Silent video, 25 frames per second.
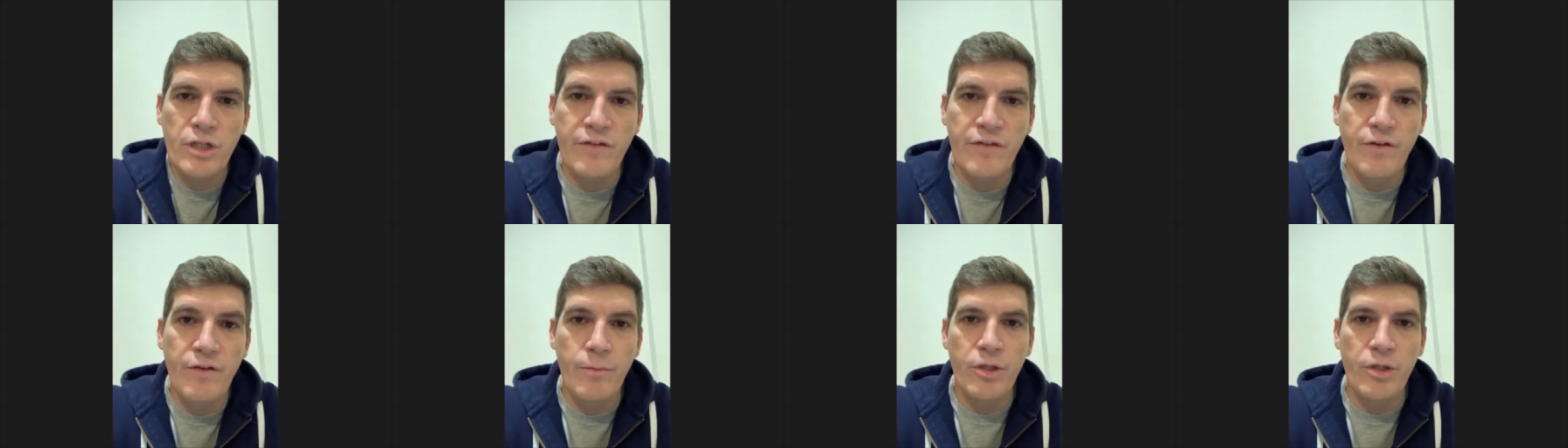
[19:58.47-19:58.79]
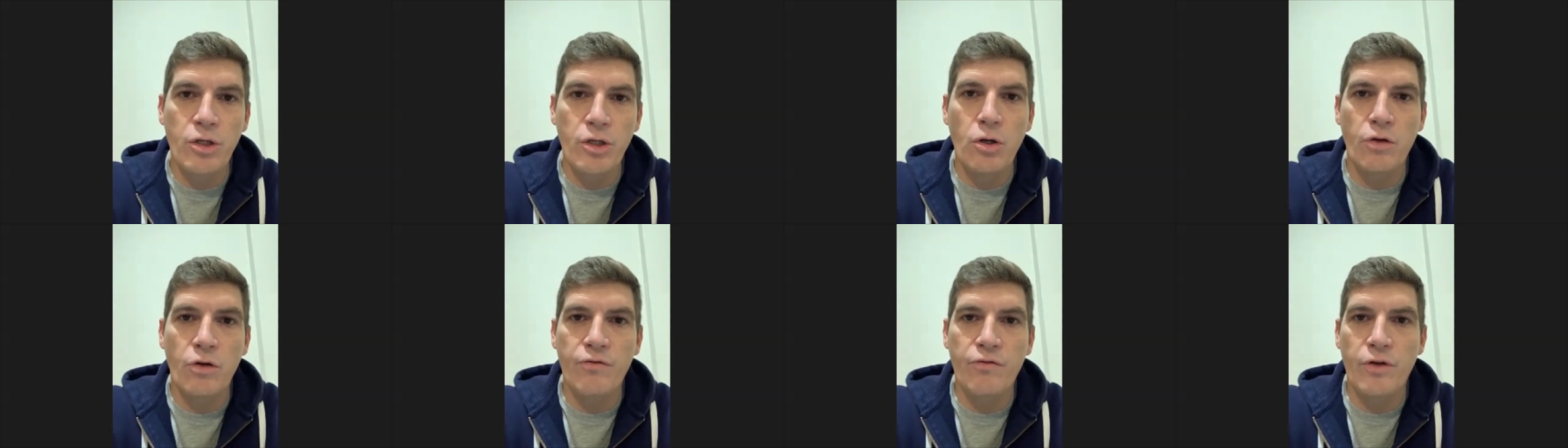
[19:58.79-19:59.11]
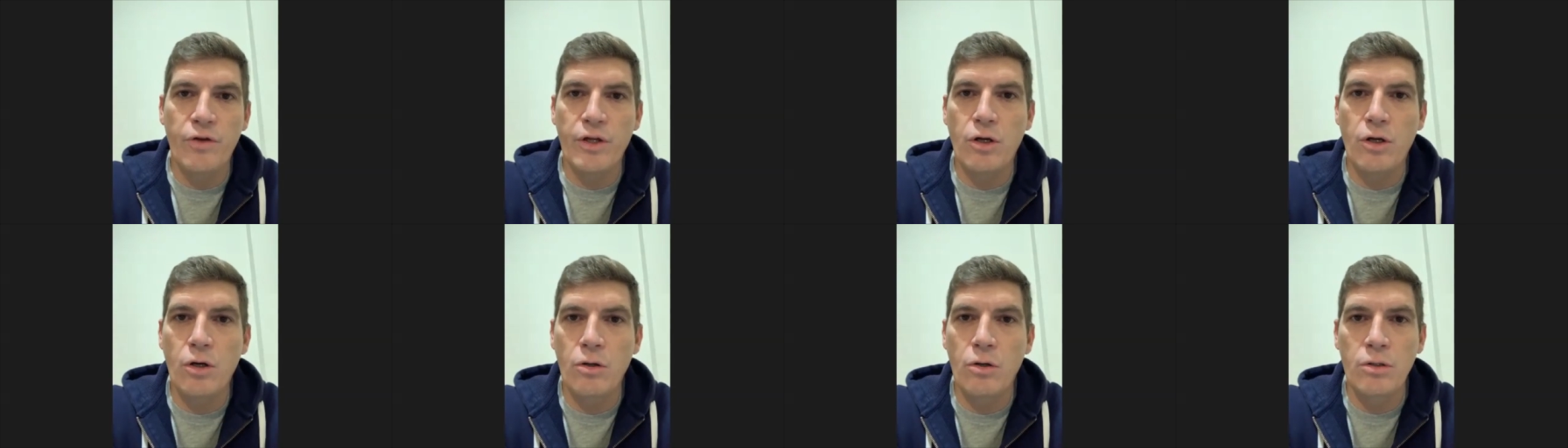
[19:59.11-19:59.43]
Everybody goes for
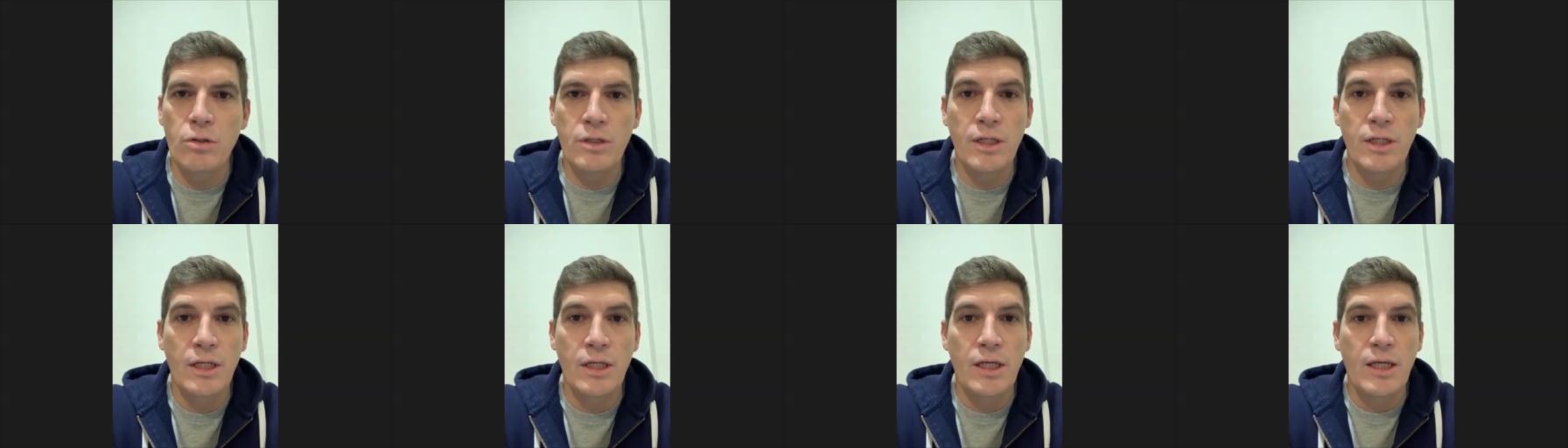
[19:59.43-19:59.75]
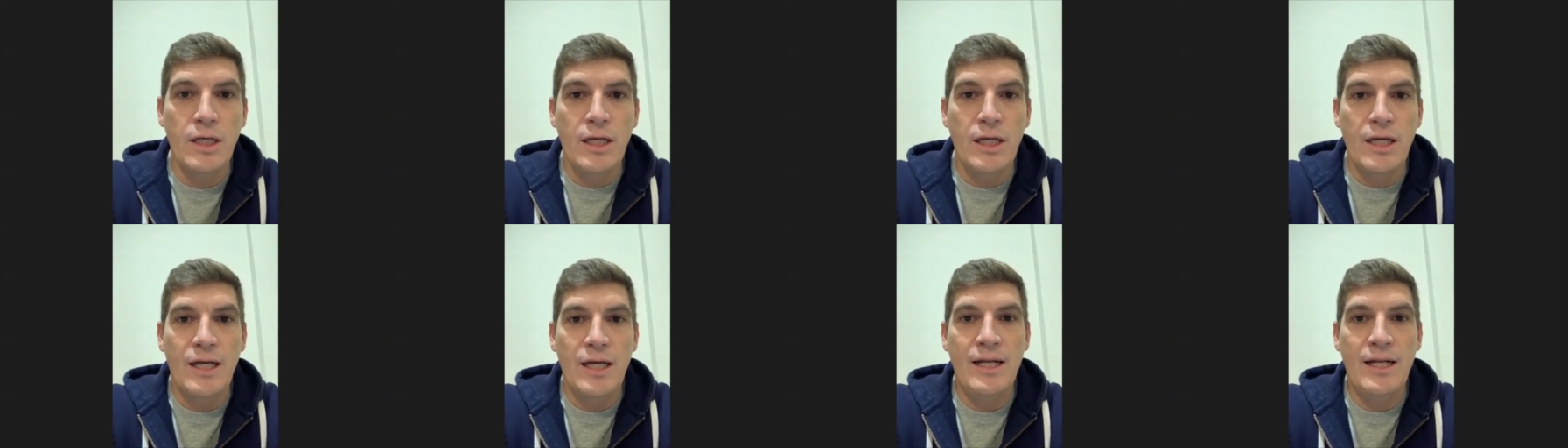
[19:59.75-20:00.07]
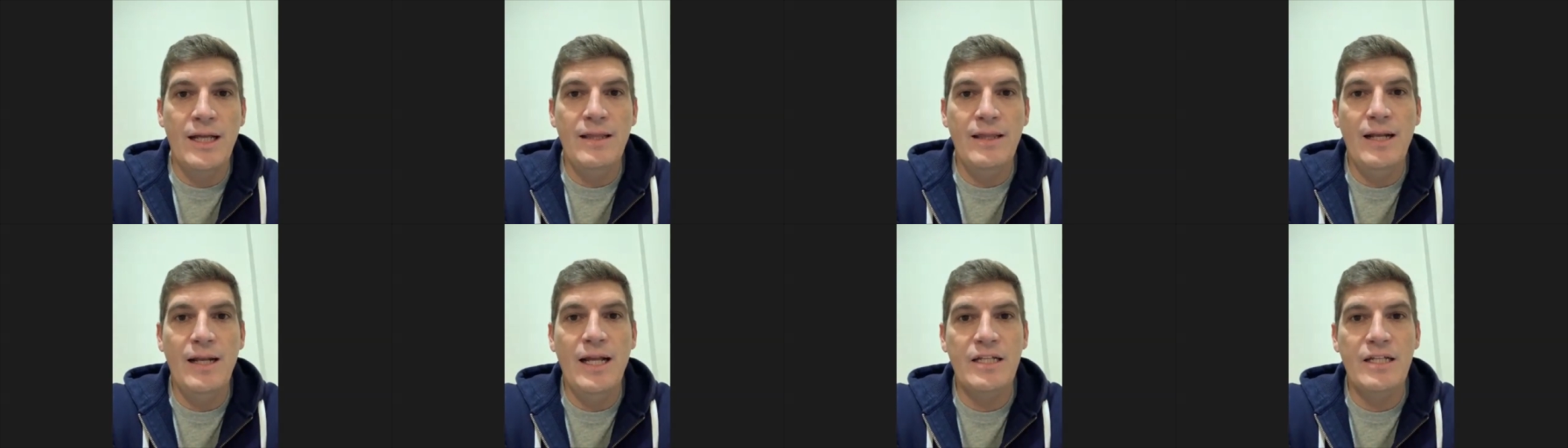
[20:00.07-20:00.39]
the gold, and
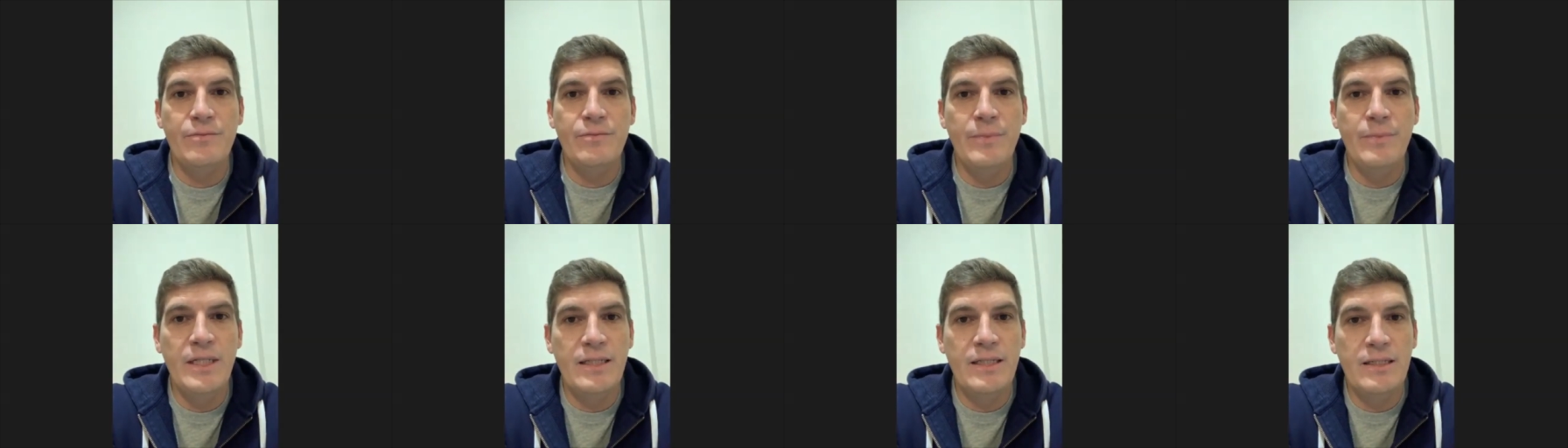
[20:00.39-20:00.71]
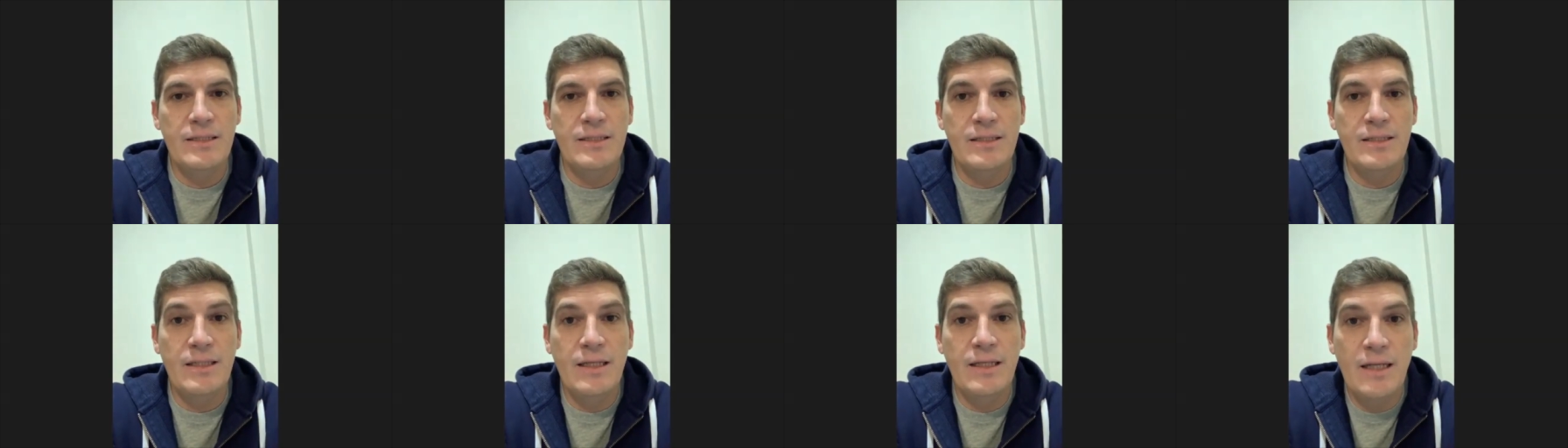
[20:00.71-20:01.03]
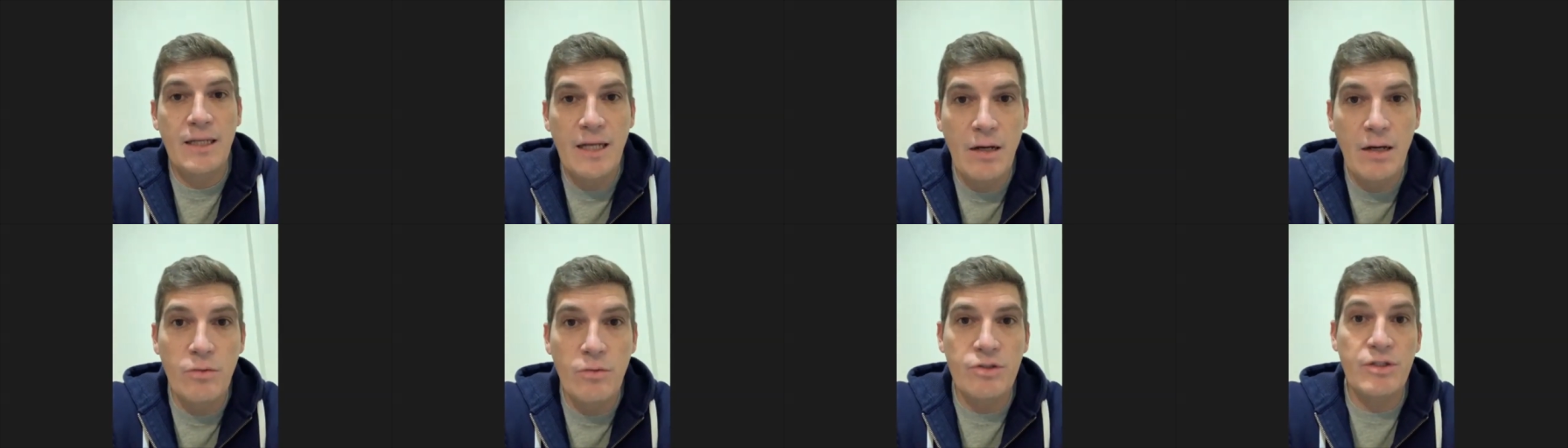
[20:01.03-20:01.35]
at the last meters,
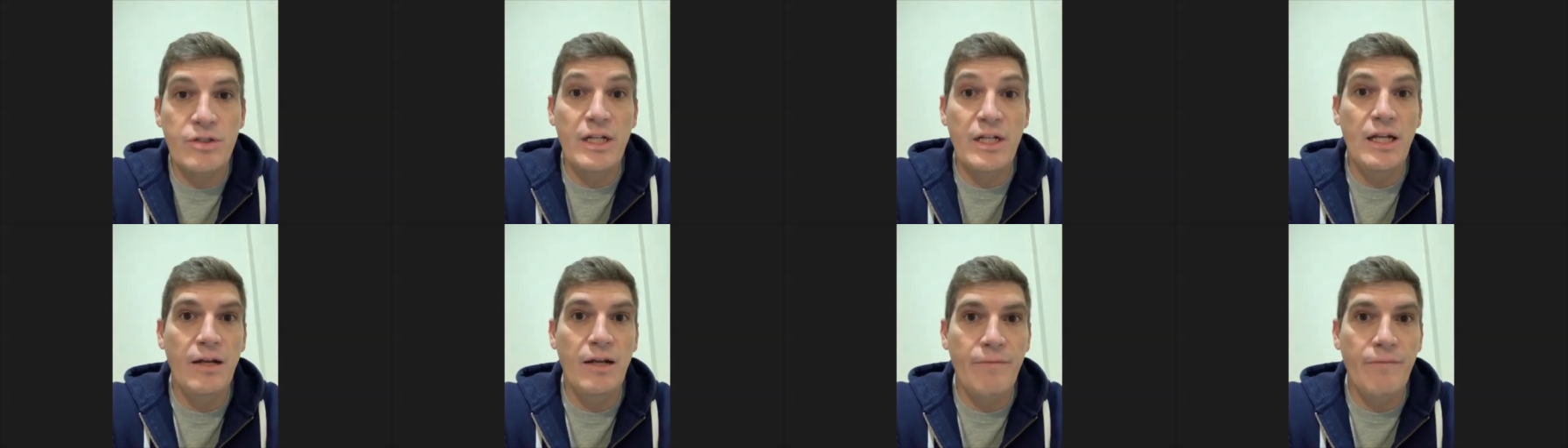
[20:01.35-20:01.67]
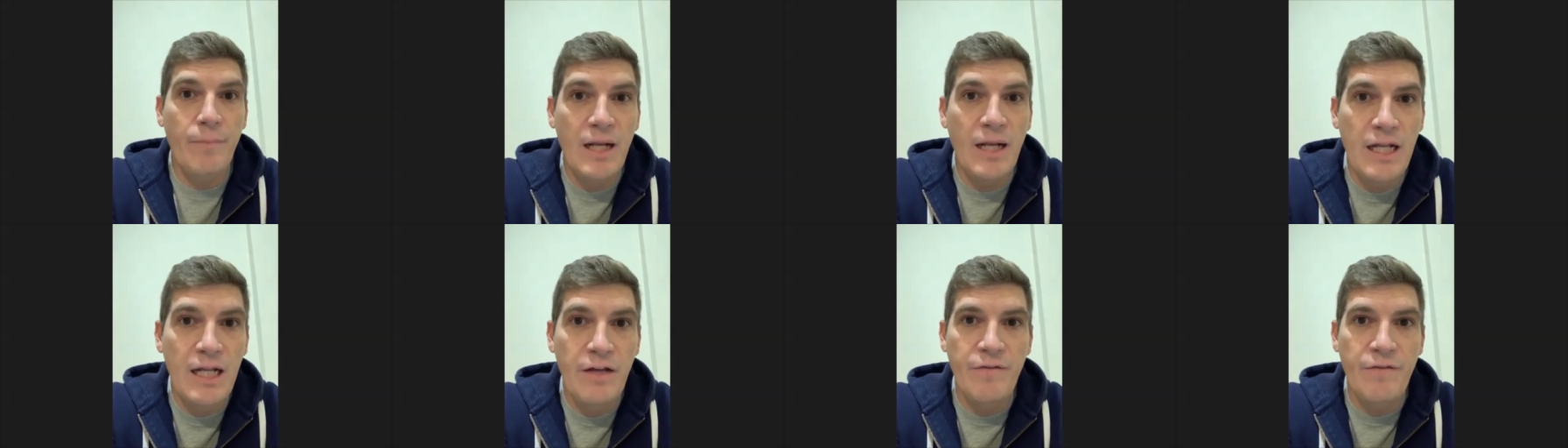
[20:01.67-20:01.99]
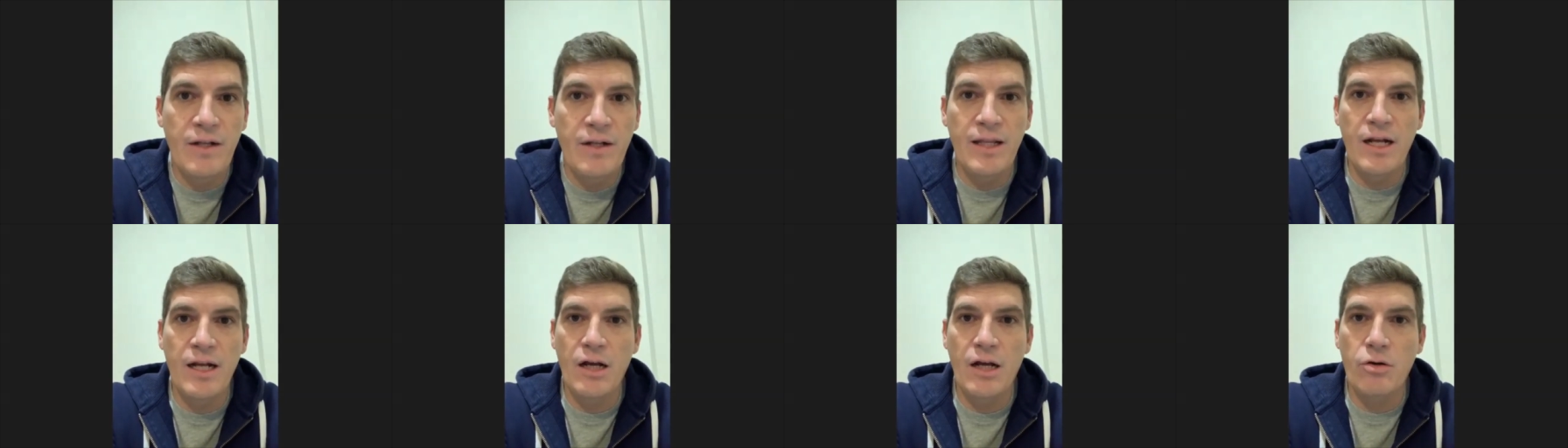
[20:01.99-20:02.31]
uh, I was really
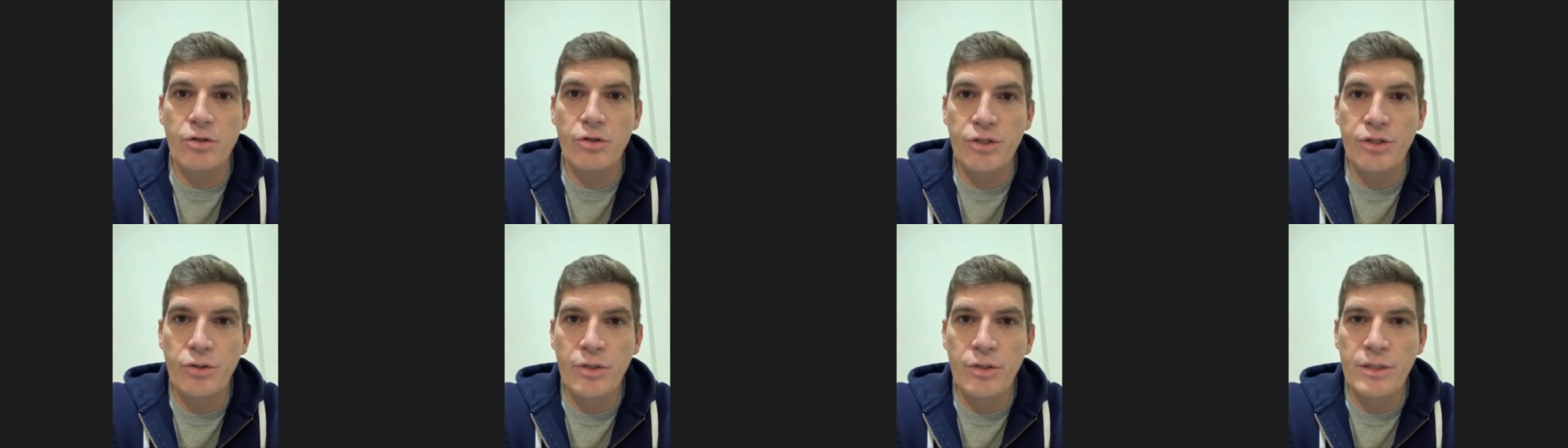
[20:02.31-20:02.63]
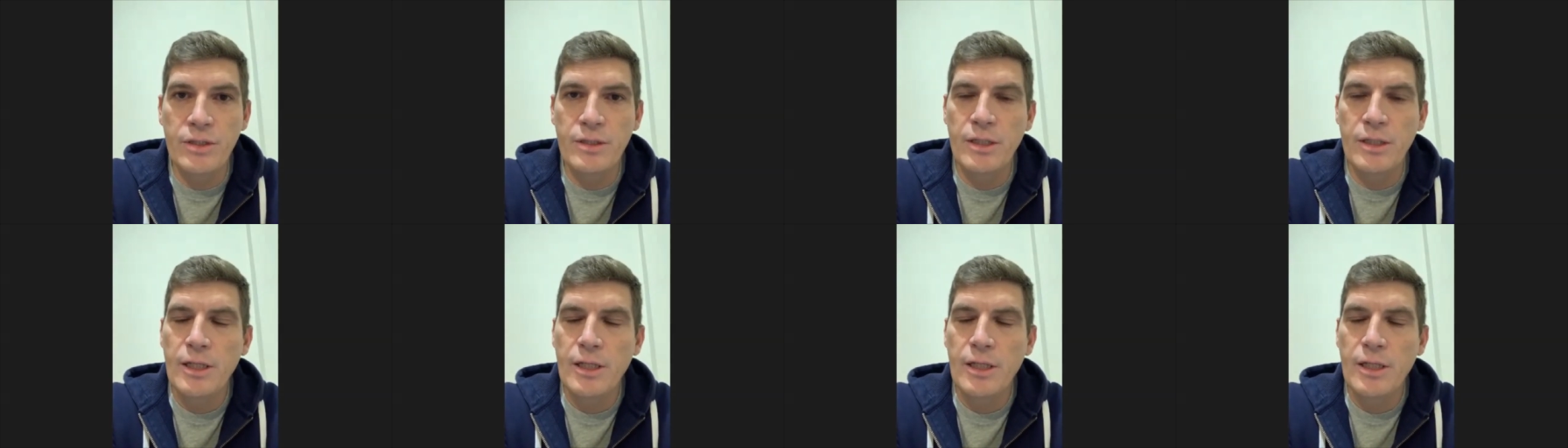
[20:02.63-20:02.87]
believing that I could do it.